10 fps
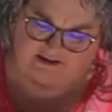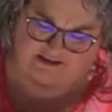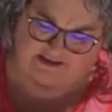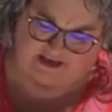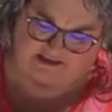
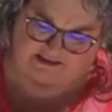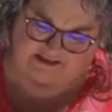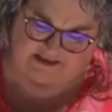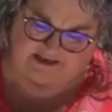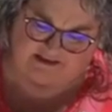
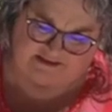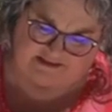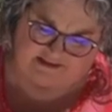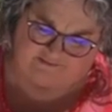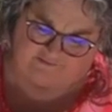
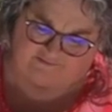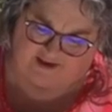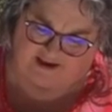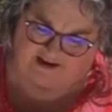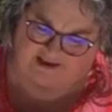dustings,
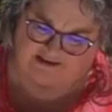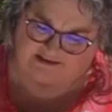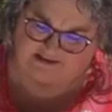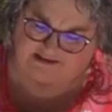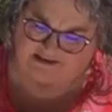
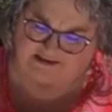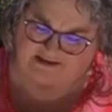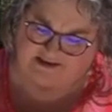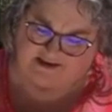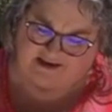fannings.
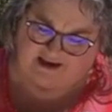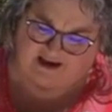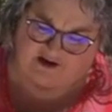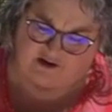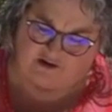
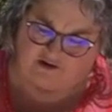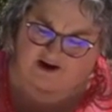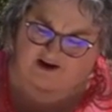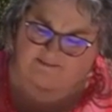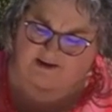I know you're
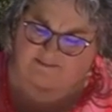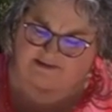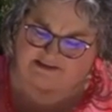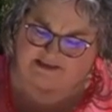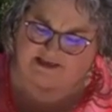not going to be able to
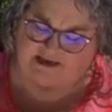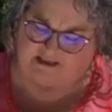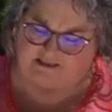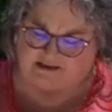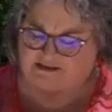see
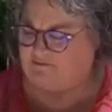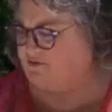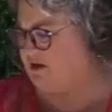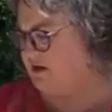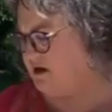in this
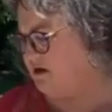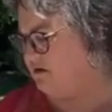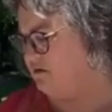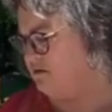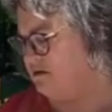
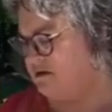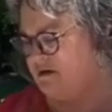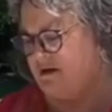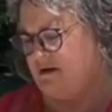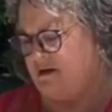video
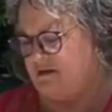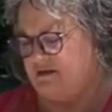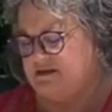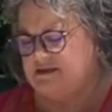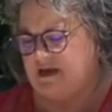
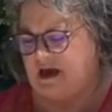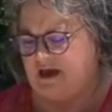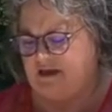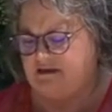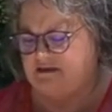the
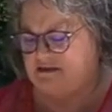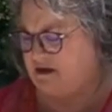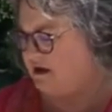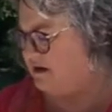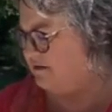size
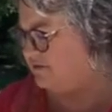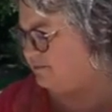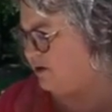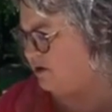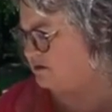of the
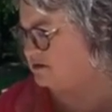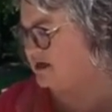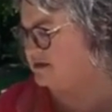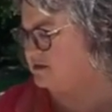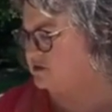particle
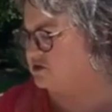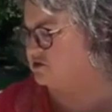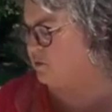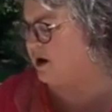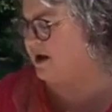size. This is
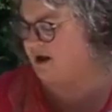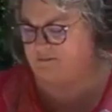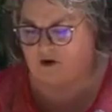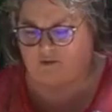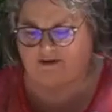why I'm
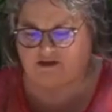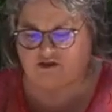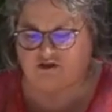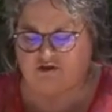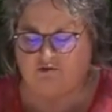going to
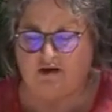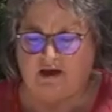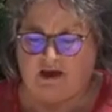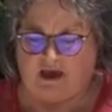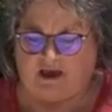do
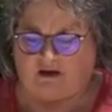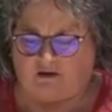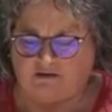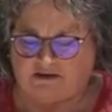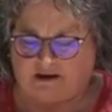a
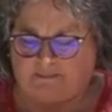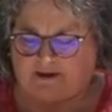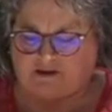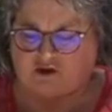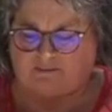close-up
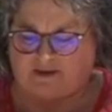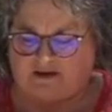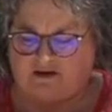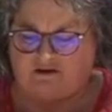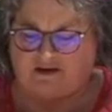picture, but
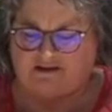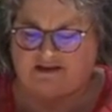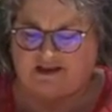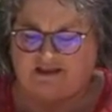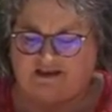you can,
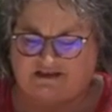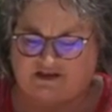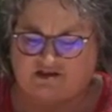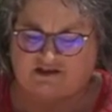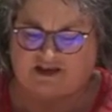this
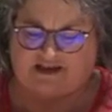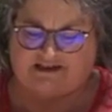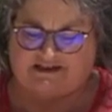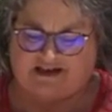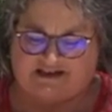is just
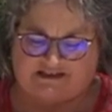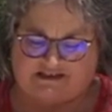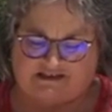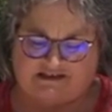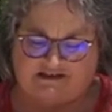like
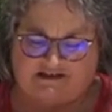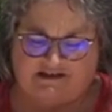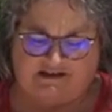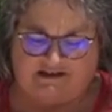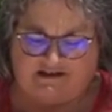dust.
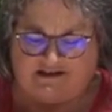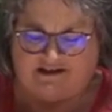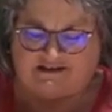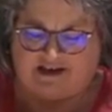It's